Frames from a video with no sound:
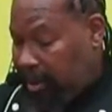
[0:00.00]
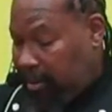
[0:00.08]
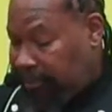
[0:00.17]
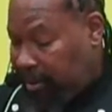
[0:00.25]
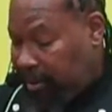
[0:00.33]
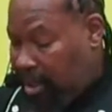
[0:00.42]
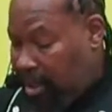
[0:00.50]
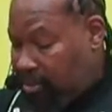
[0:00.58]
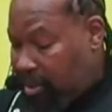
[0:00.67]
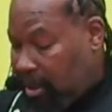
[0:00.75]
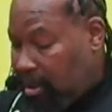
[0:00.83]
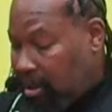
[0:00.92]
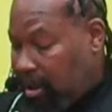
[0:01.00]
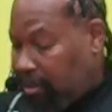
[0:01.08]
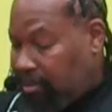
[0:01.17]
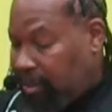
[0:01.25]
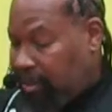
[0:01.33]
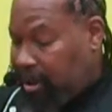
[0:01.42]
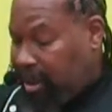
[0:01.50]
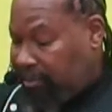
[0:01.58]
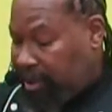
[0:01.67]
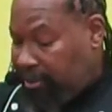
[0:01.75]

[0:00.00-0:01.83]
from now on, um, when you have your